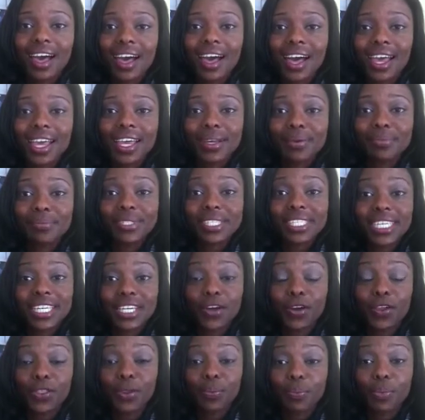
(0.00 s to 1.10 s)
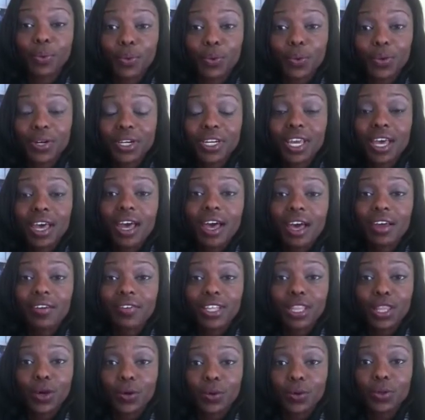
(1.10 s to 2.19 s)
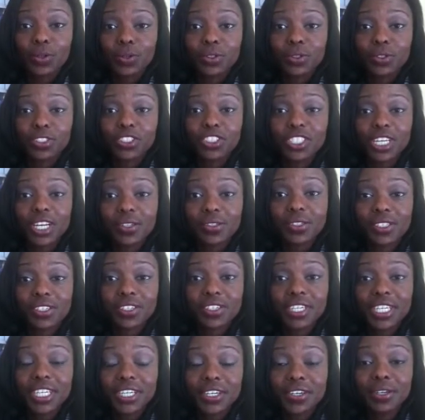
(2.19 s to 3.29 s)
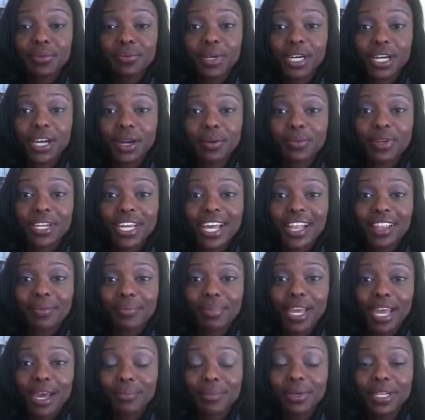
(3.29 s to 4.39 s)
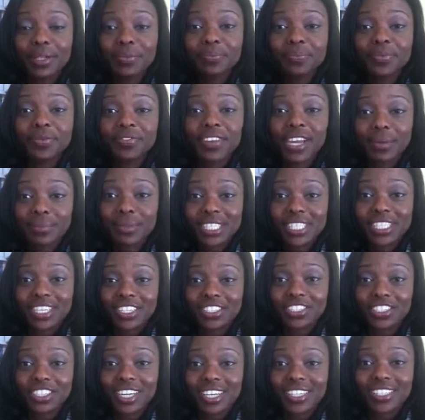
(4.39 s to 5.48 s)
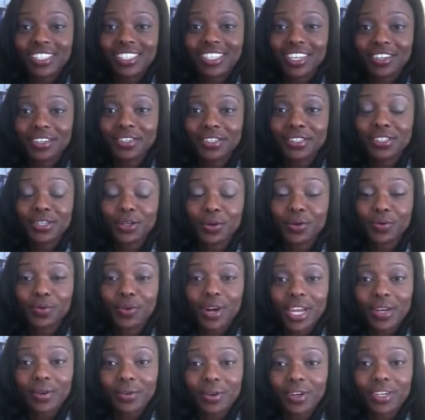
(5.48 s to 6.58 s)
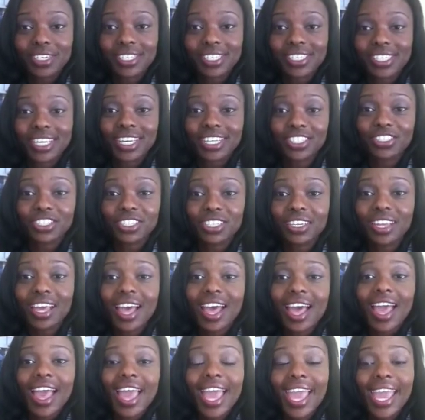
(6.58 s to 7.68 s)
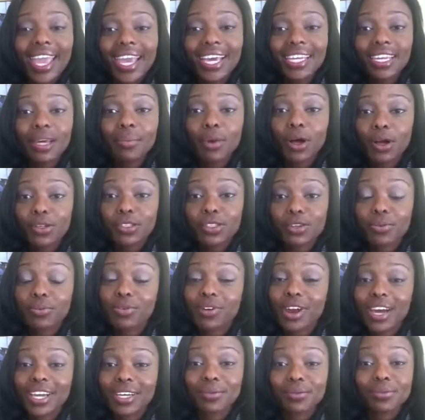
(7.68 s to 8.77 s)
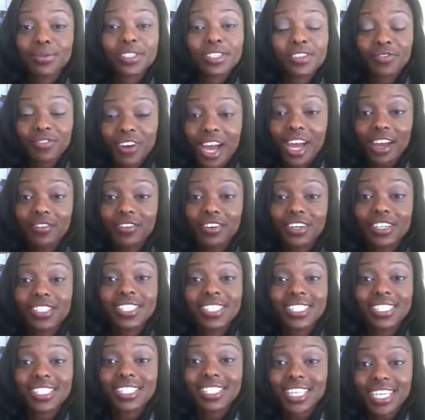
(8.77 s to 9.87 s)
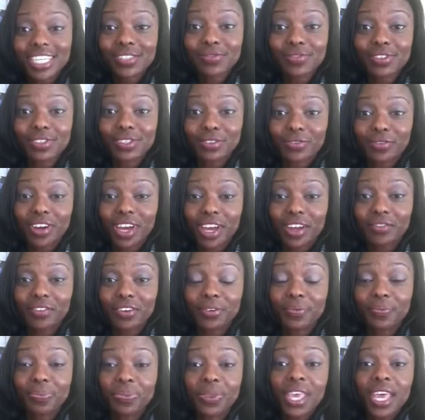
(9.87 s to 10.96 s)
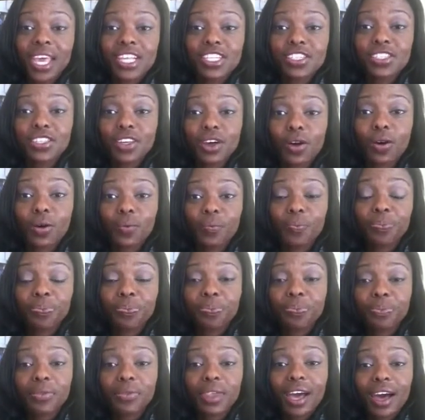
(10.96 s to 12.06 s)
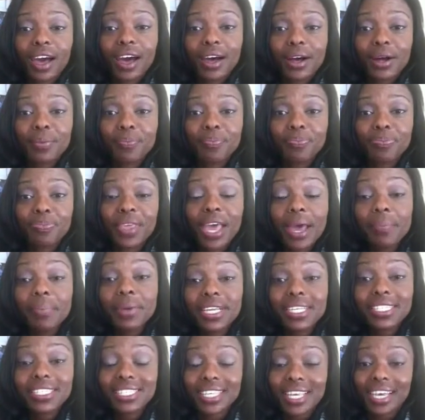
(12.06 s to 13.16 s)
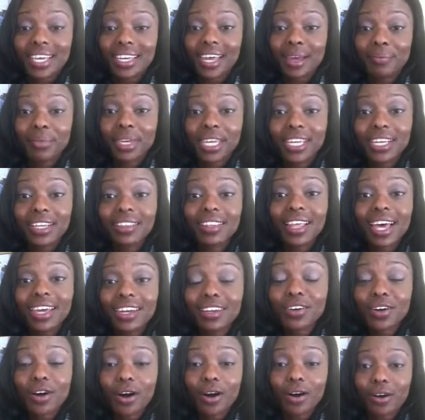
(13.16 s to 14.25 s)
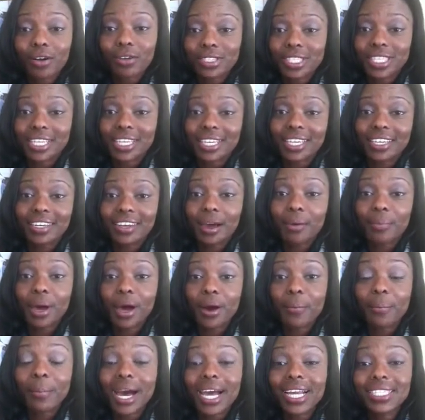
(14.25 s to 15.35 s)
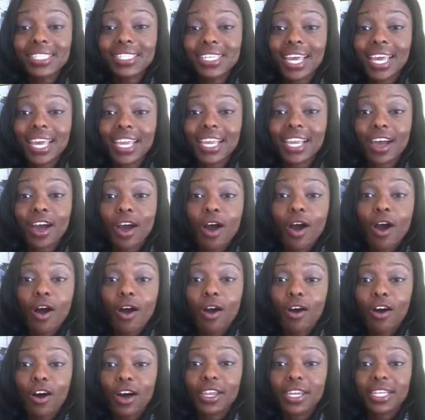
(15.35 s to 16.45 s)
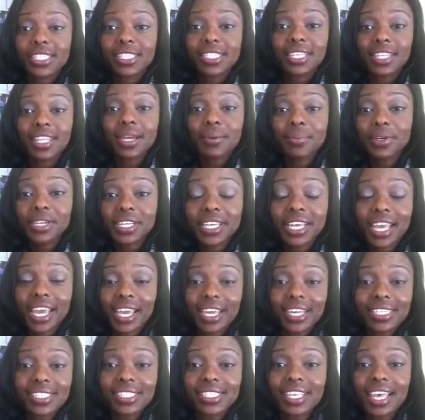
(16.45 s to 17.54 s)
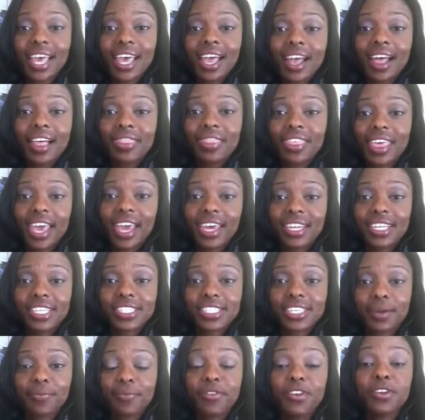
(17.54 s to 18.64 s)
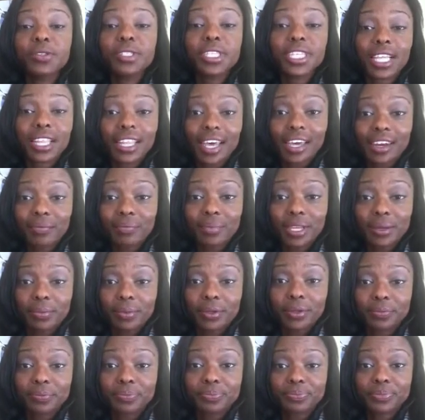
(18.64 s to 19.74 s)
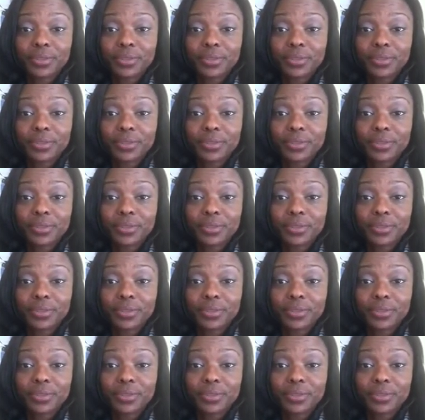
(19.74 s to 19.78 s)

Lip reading: I am sitting on the board of a local shelter here in Montgomery, Alabama, Family Sunshine Center. It's a great organization, and I'm also a proud survivor, a successful survivor. So, that being said, I'm getting a lot of calls in about my take on a celebrity case that is confusing a lot of people.